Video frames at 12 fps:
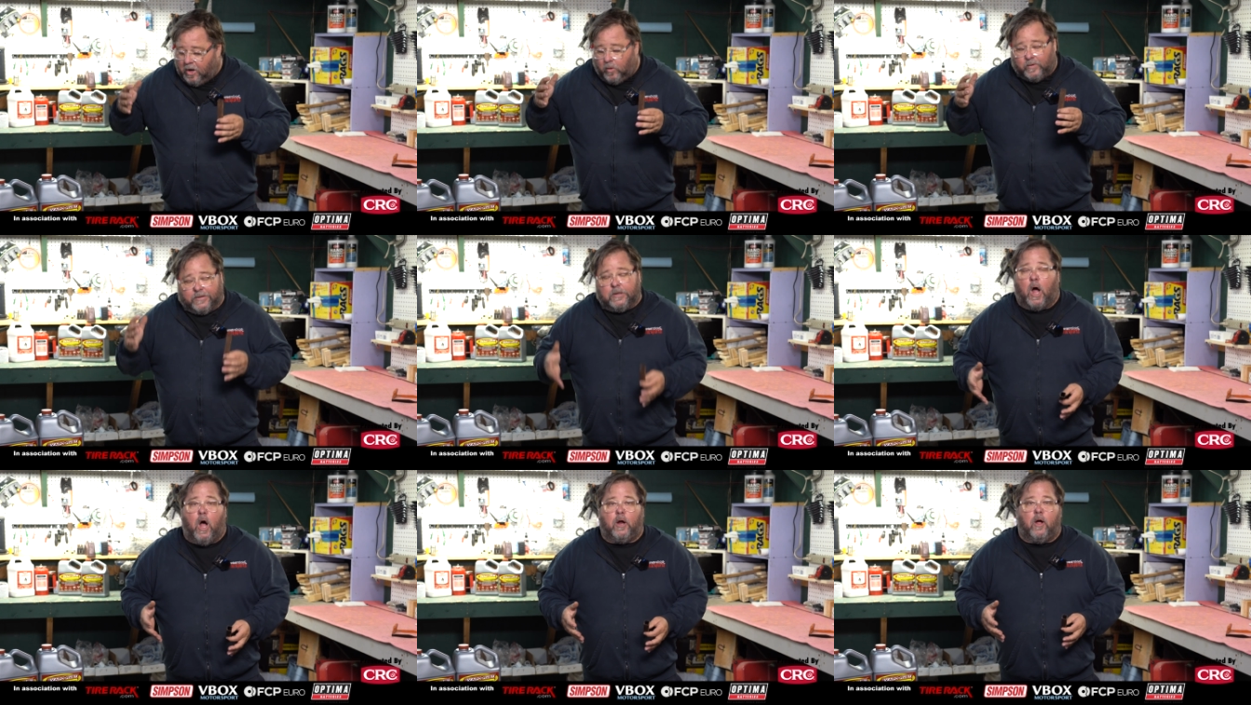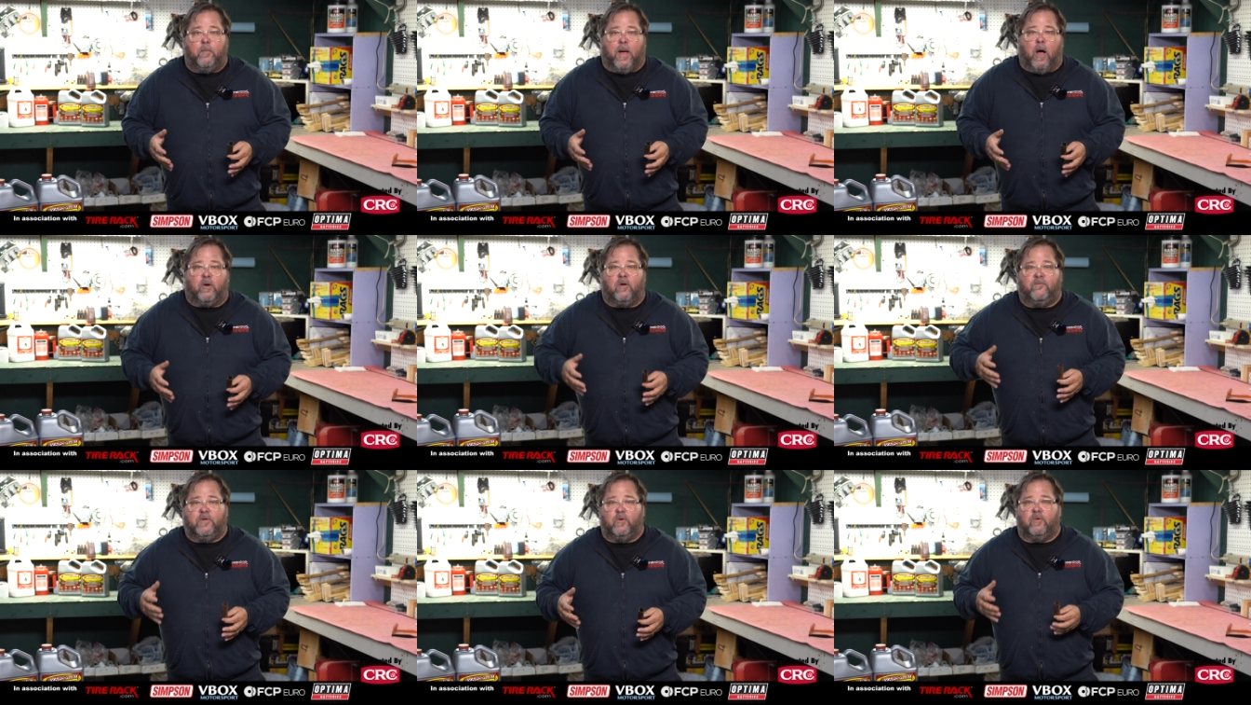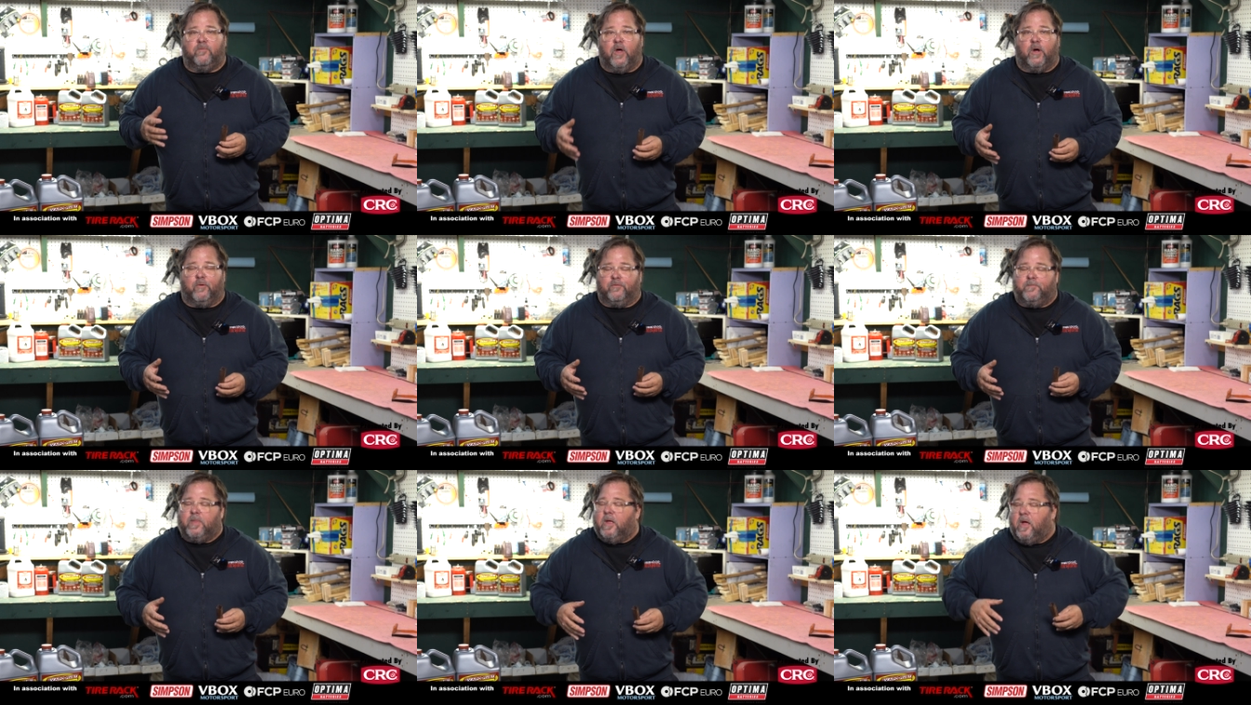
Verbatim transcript: We're gonna talk about a few of those.